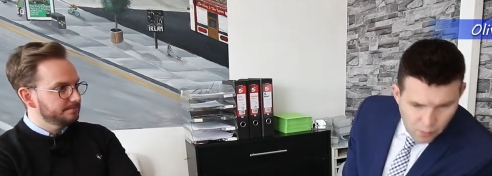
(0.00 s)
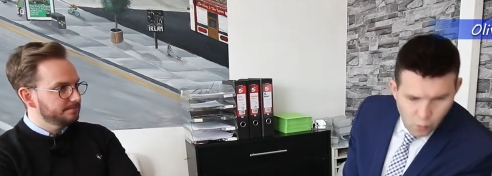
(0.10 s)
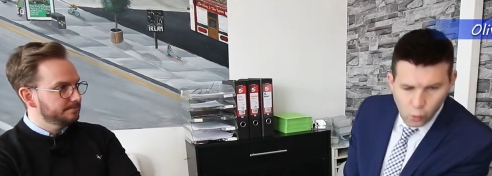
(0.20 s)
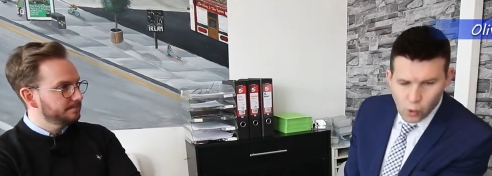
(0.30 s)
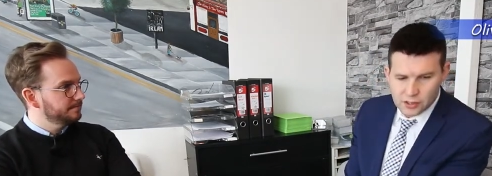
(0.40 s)

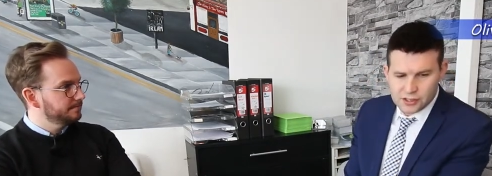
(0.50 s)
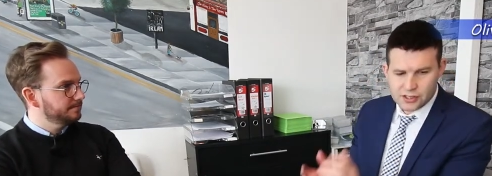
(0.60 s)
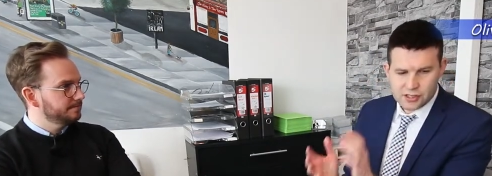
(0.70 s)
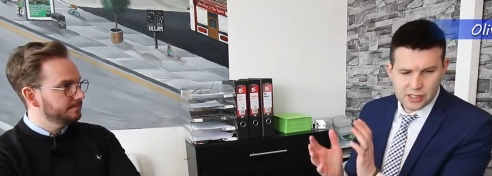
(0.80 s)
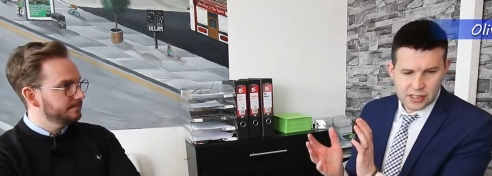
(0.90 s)

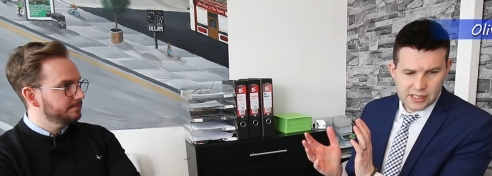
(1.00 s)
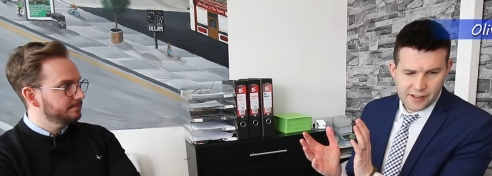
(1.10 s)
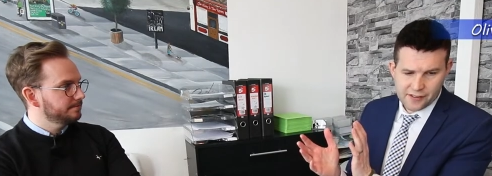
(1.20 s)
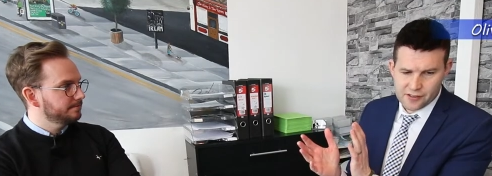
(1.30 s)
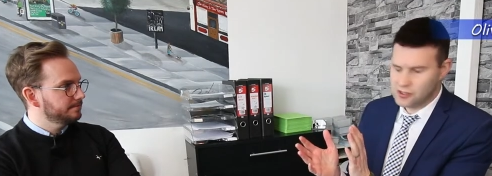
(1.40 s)
Speaker 1: What's the
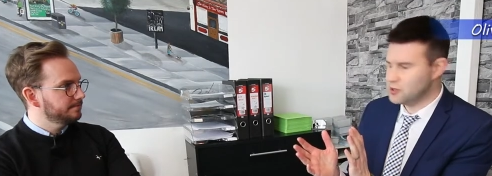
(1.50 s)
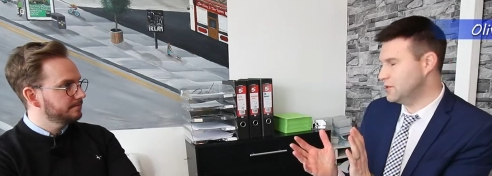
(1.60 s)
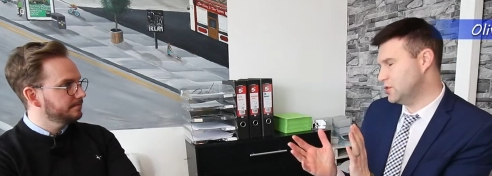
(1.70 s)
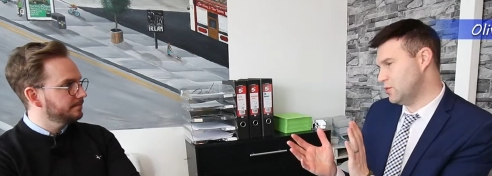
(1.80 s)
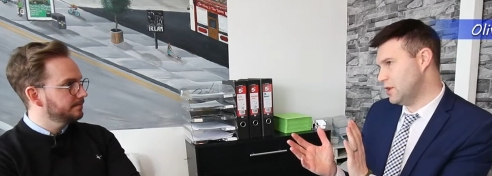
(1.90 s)
difference
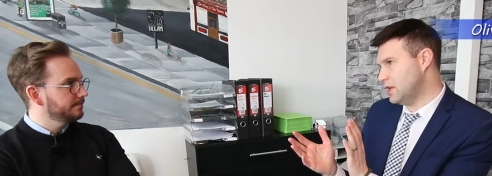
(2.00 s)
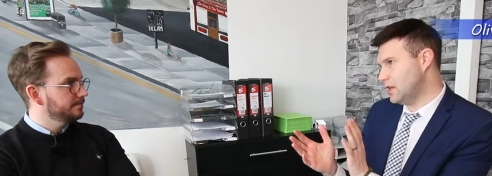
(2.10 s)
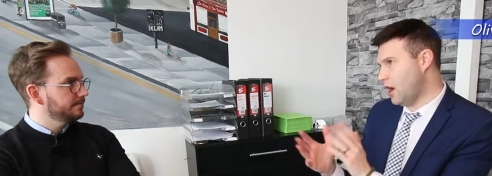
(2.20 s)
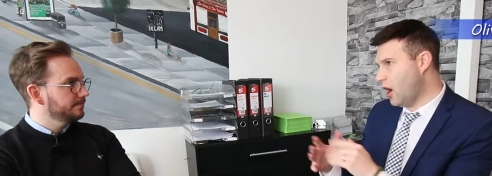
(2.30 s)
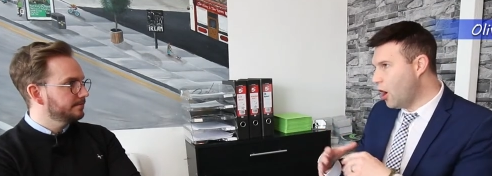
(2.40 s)
between a
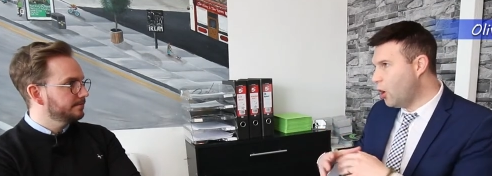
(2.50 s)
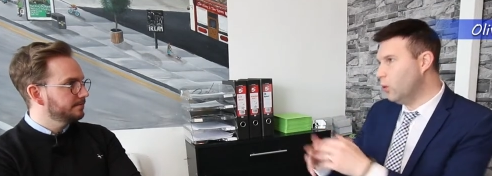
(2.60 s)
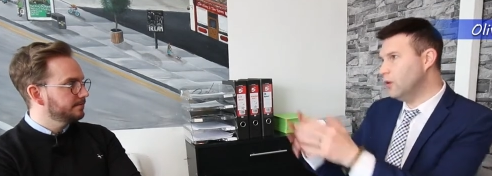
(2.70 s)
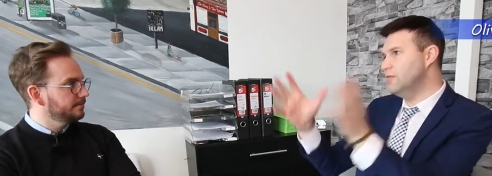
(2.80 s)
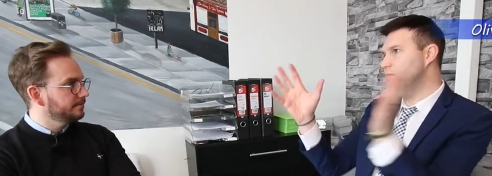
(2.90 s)
whole
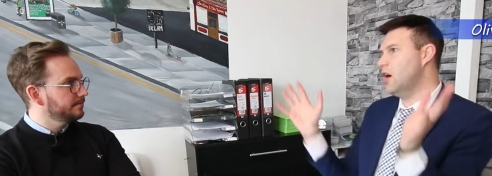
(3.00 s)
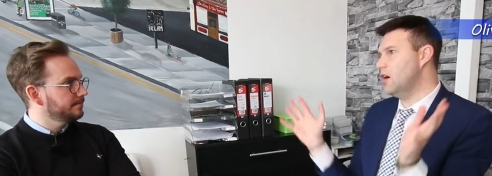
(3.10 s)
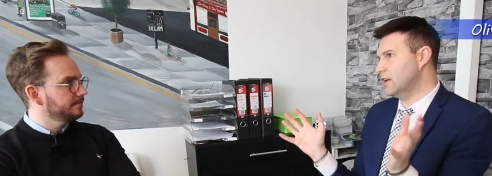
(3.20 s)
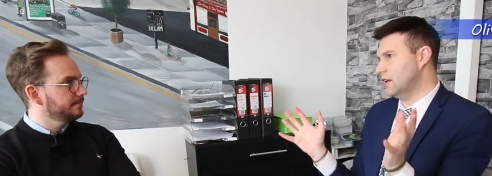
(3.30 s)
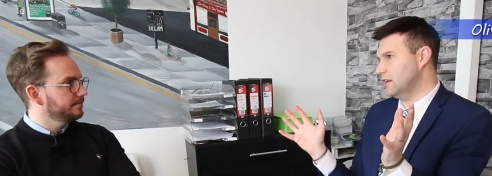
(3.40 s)
of
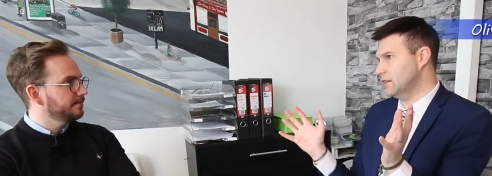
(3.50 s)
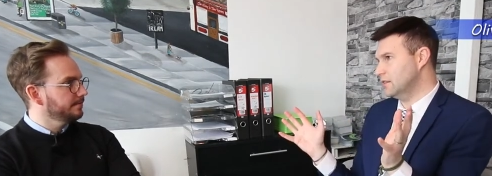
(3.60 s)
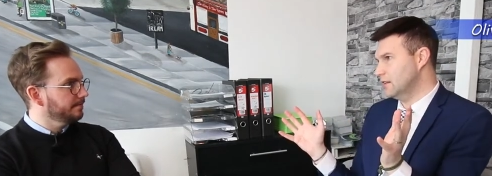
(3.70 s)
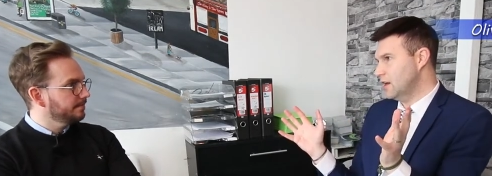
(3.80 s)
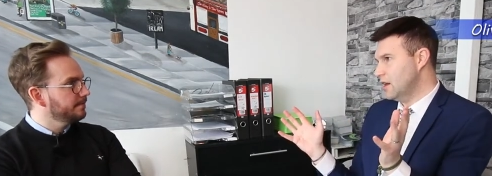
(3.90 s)
market
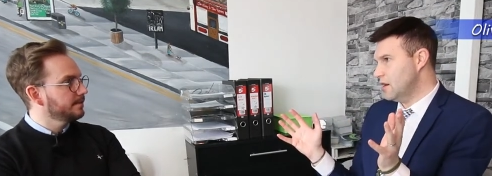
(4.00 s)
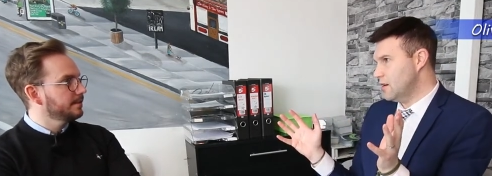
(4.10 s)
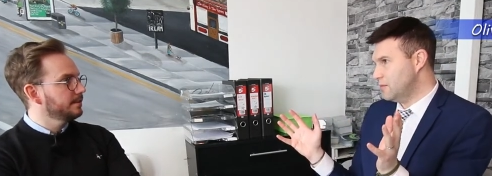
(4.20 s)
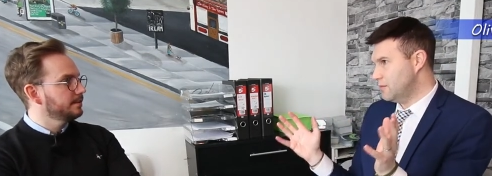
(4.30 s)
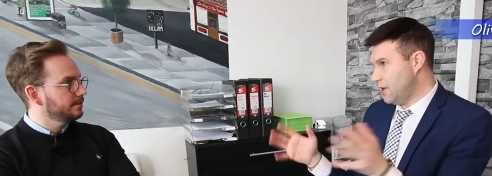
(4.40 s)

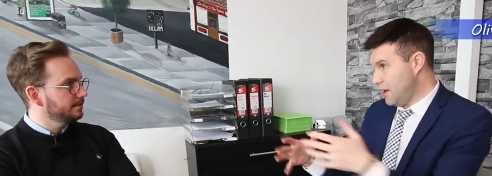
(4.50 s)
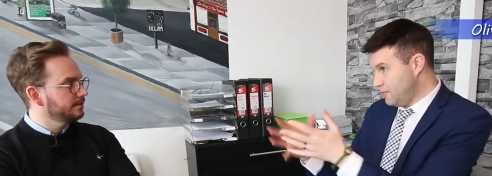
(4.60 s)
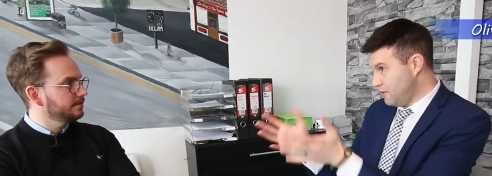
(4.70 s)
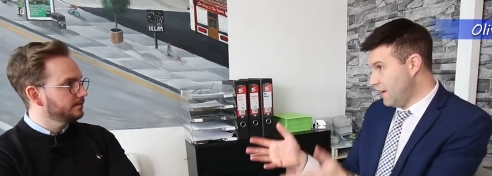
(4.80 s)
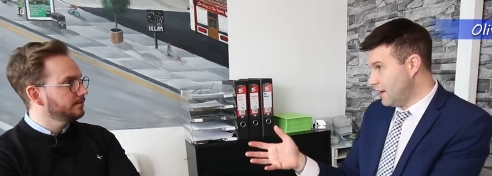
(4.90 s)

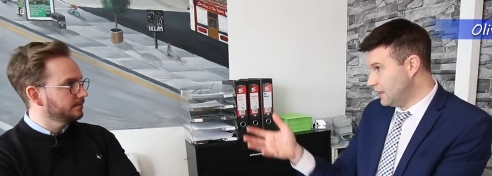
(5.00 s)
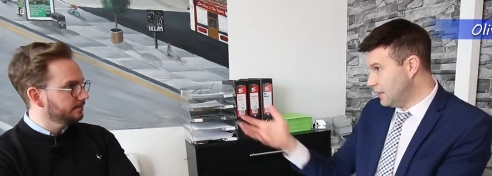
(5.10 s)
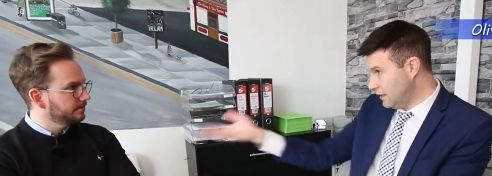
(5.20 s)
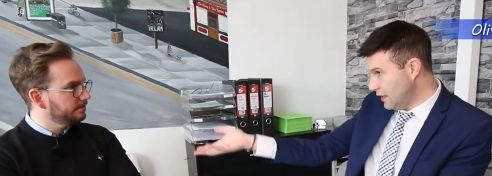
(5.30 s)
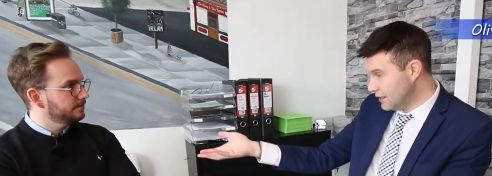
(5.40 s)
provider
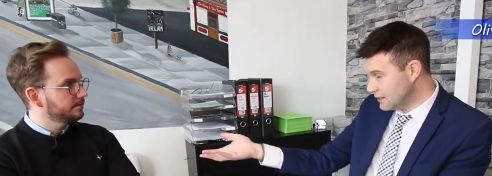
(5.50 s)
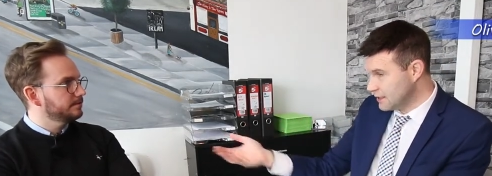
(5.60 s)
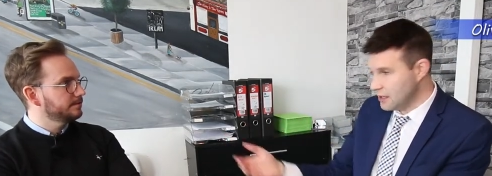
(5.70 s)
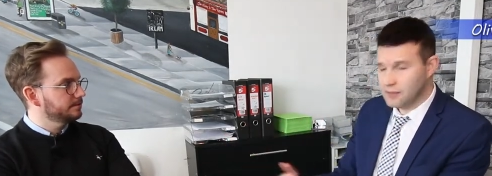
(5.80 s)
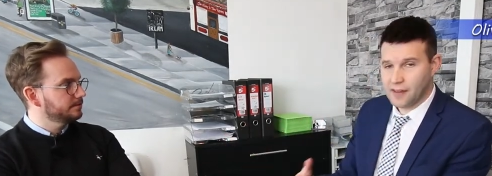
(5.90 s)
like
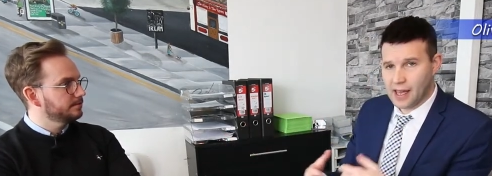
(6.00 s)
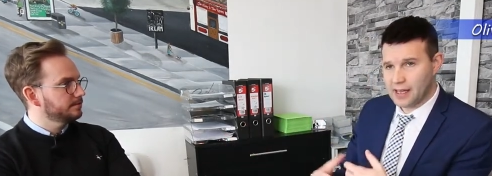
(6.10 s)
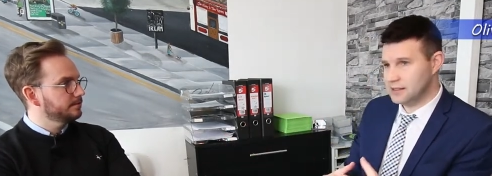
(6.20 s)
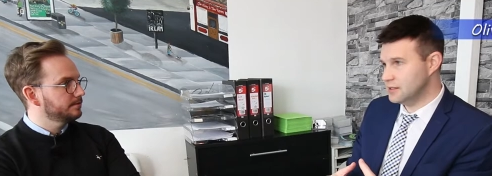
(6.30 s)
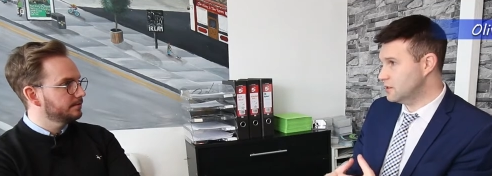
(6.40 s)
yourself
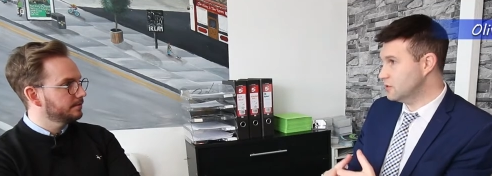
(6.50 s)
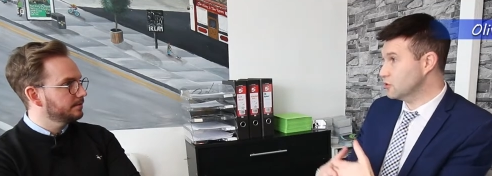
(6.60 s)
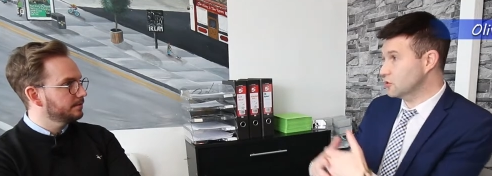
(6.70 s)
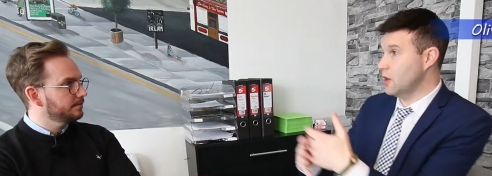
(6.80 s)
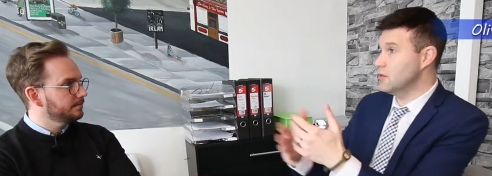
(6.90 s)
and
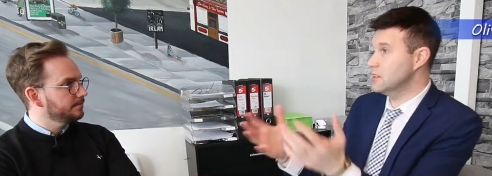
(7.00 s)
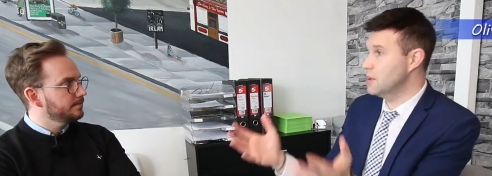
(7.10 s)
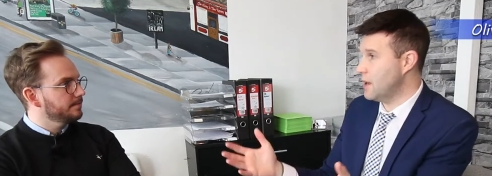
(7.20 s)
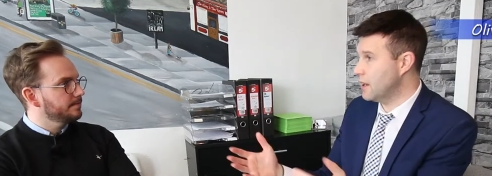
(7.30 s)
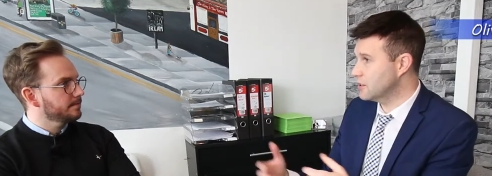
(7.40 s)
just going to the
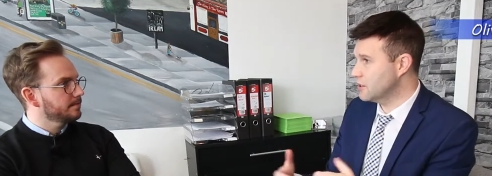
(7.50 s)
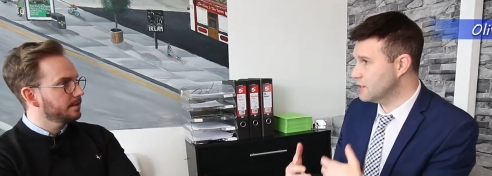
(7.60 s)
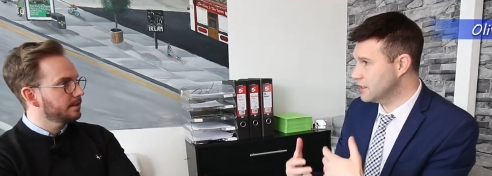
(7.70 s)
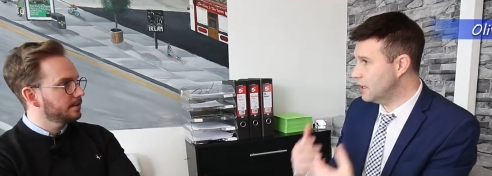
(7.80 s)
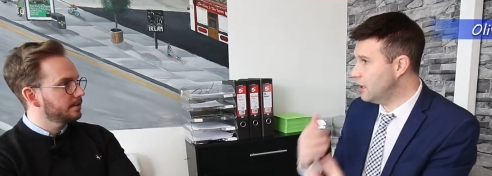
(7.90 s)
bank? Because obviously a